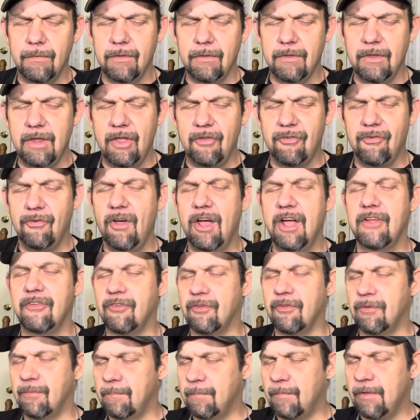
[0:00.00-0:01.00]
Let's face
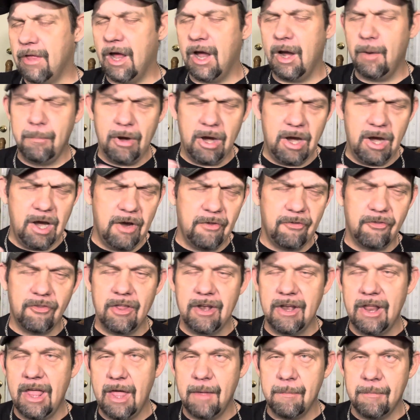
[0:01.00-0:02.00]
it, our parents
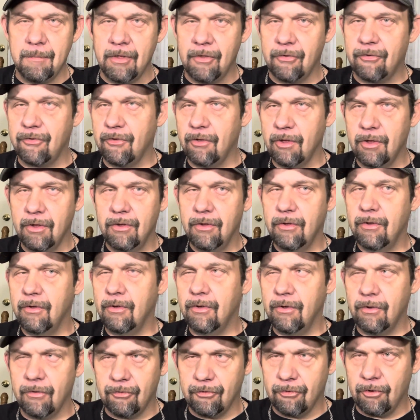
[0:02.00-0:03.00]
didn't have this
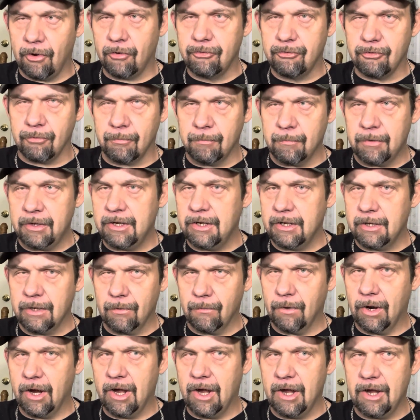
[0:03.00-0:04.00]
social media
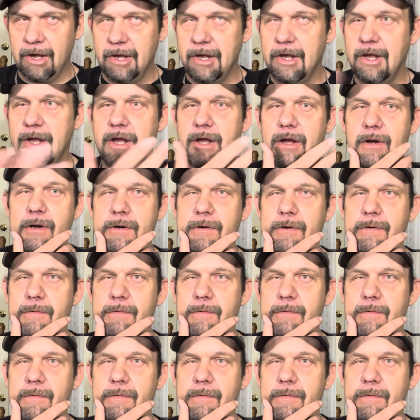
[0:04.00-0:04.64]
right here